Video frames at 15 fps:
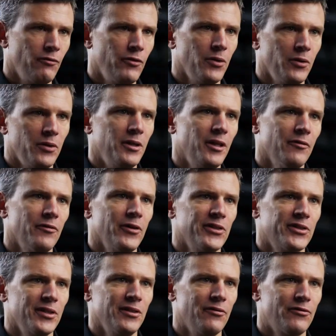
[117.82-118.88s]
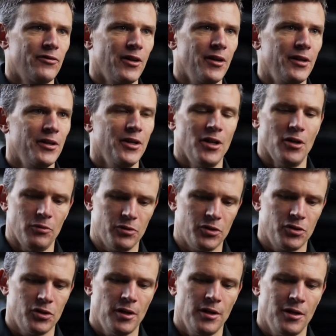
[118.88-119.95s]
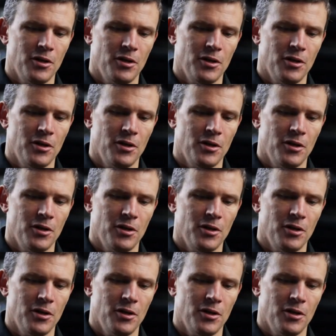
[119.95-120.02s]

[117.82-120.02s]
feel the difference in the front. You know, it was